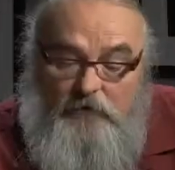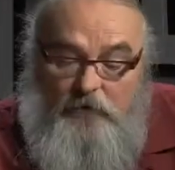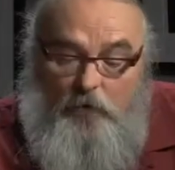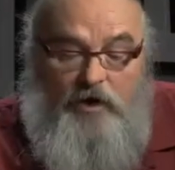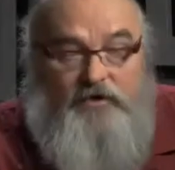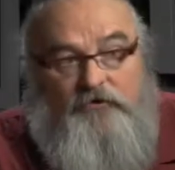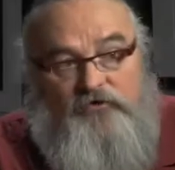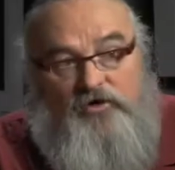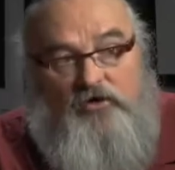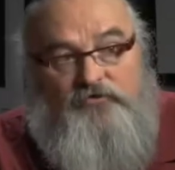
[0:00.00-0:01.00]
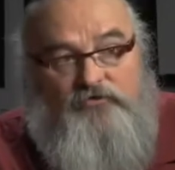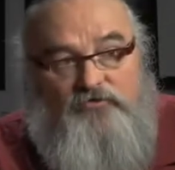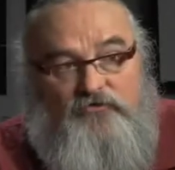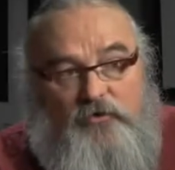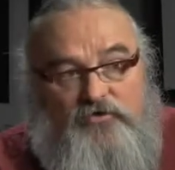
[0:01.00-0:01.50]
Why are the
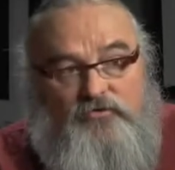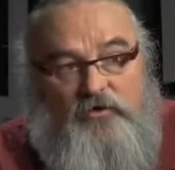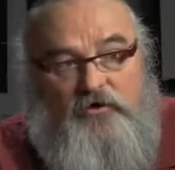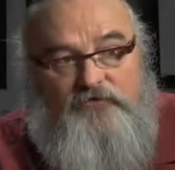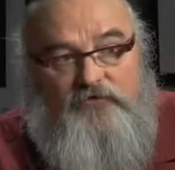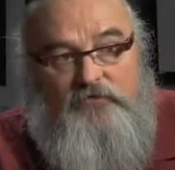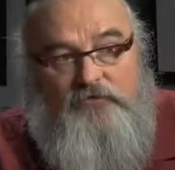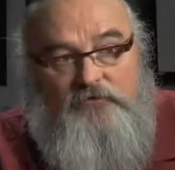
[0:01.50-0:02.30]
cartridges pressurized?